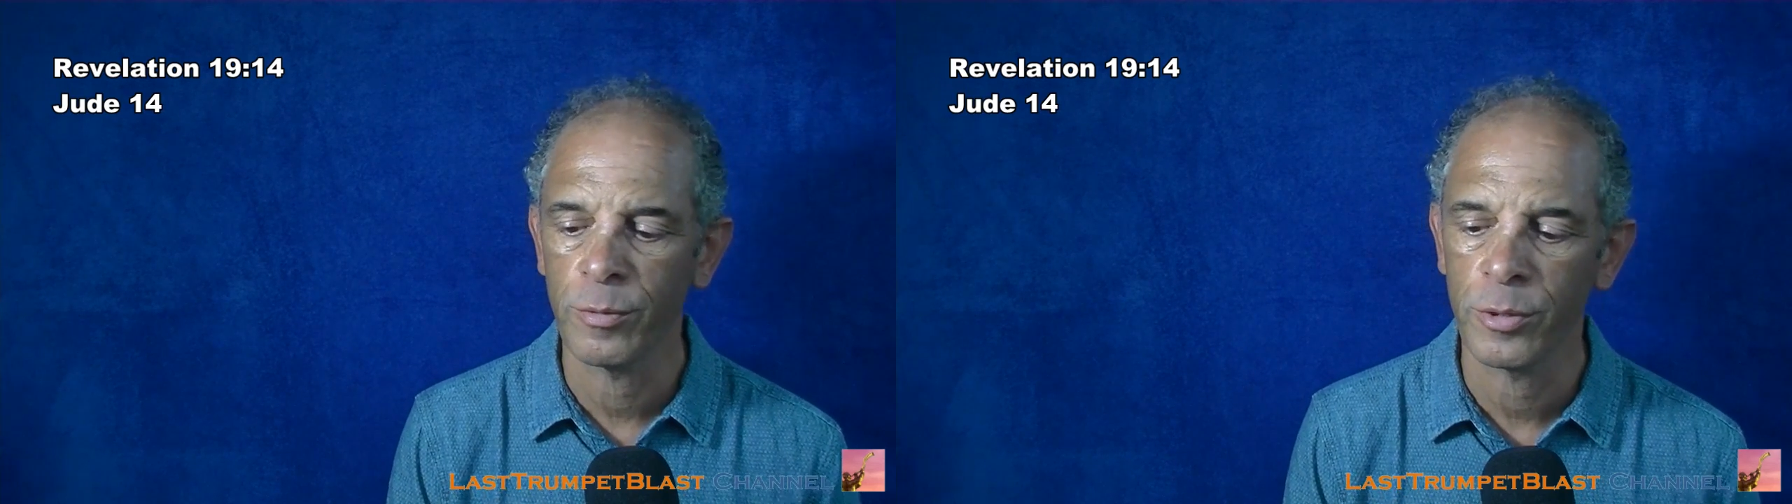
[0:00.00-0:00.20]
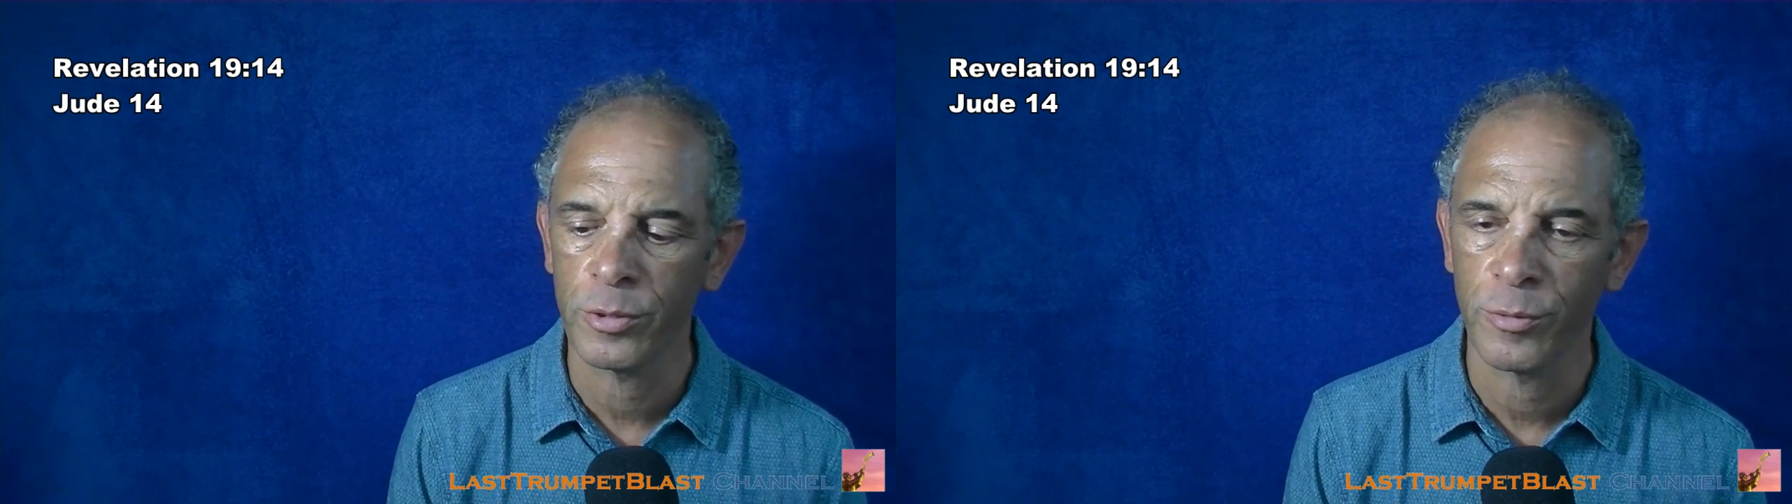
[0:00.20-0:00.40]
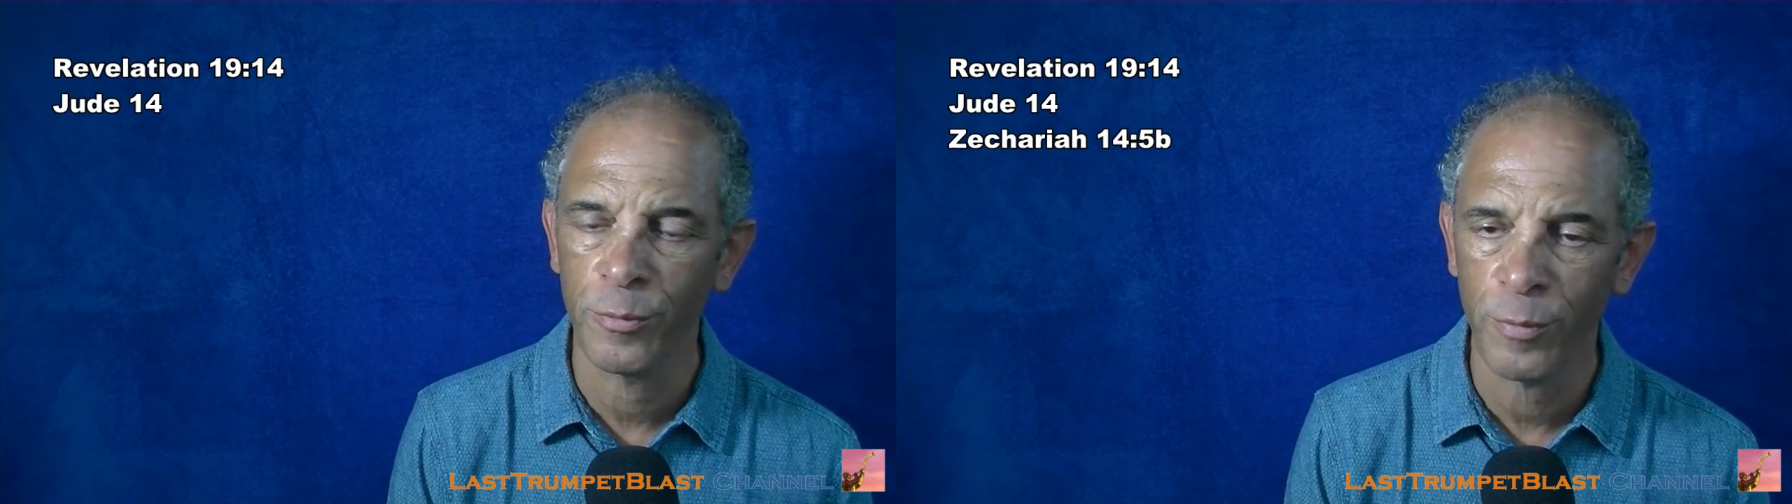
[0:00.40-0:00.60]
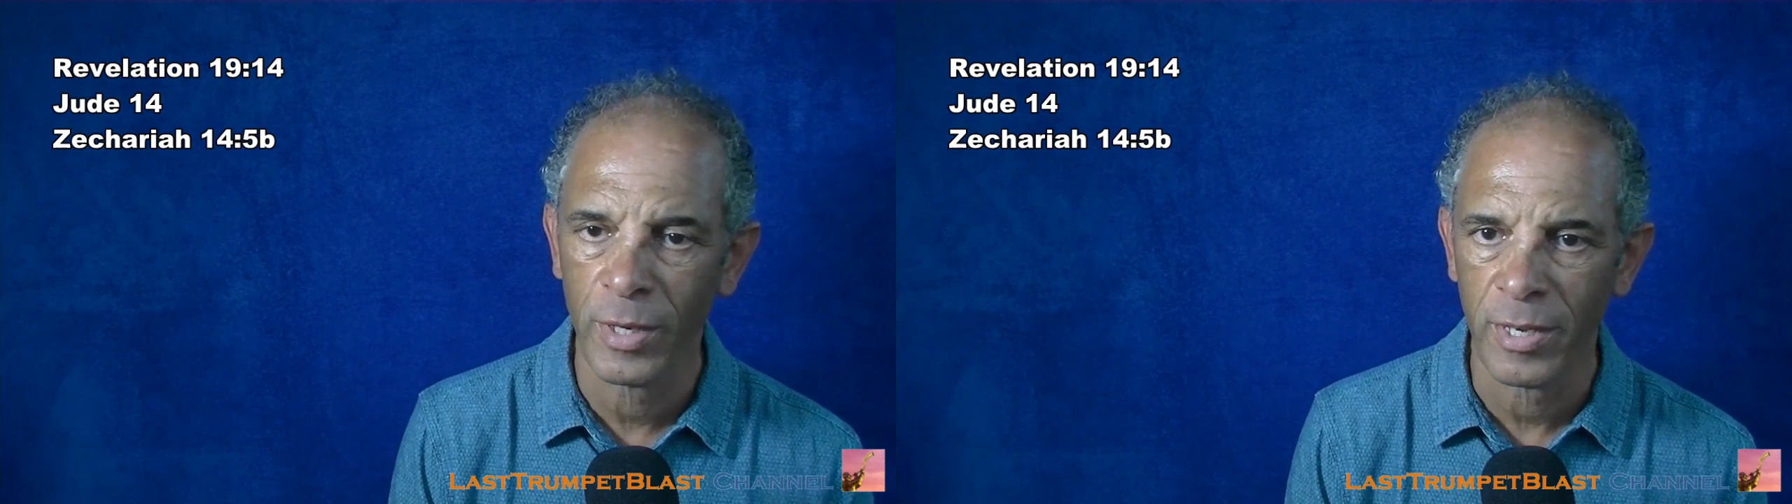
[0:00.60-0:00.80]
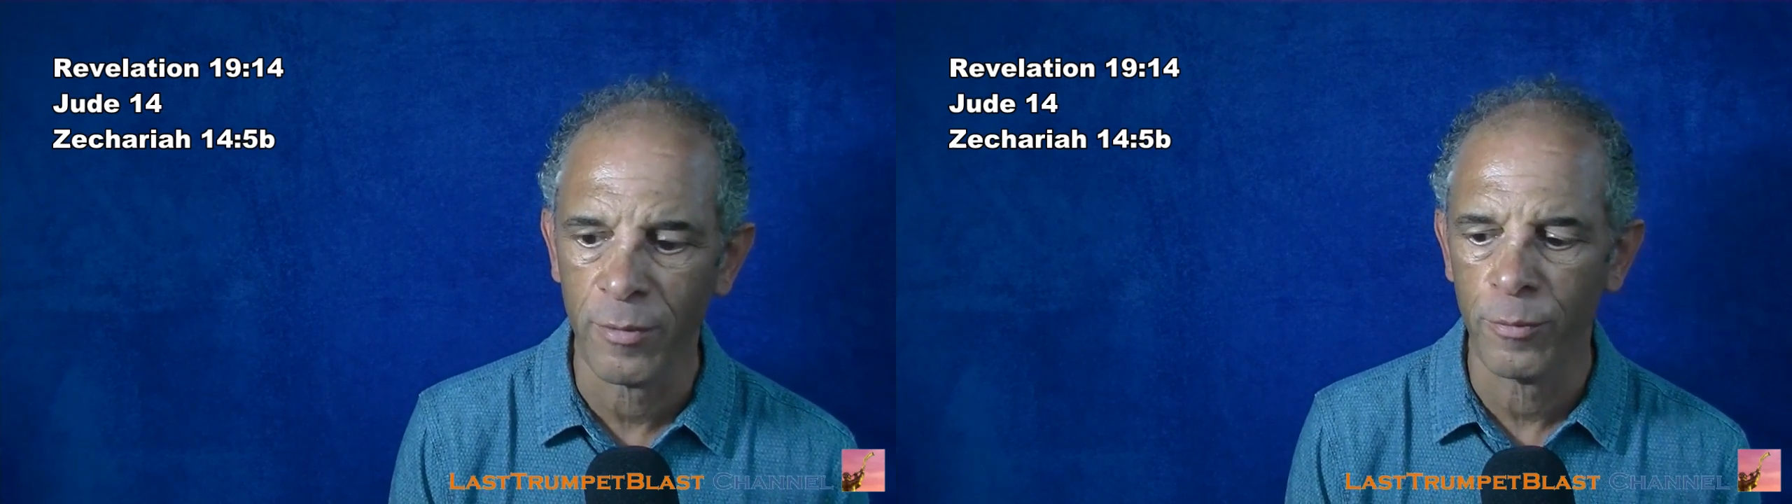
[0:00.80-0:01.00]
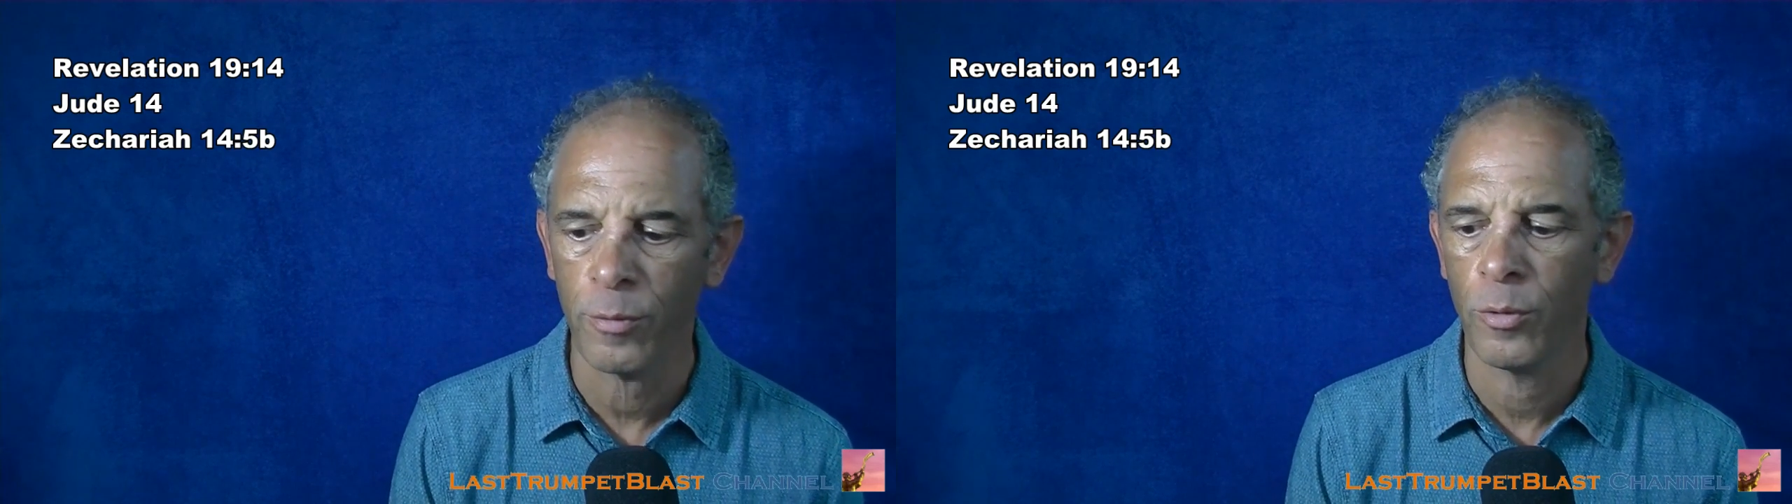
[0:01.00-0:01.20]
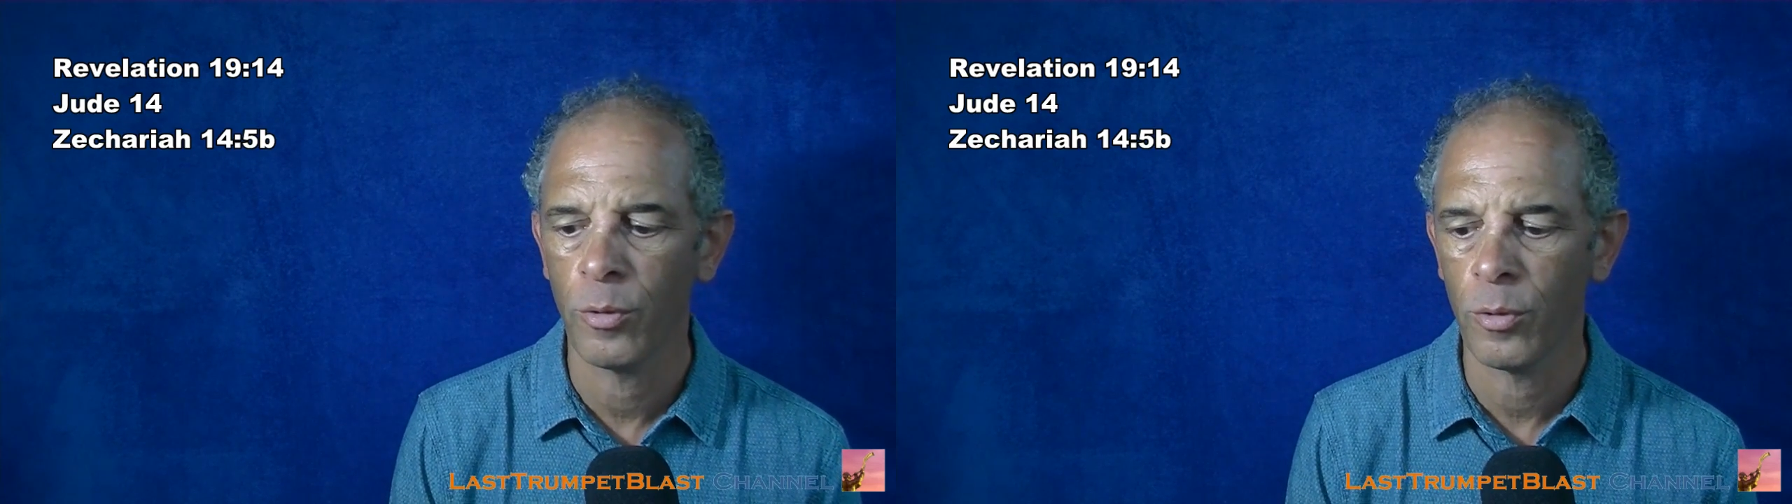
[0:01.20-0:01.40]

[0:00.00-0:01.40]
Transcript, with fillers: verse 5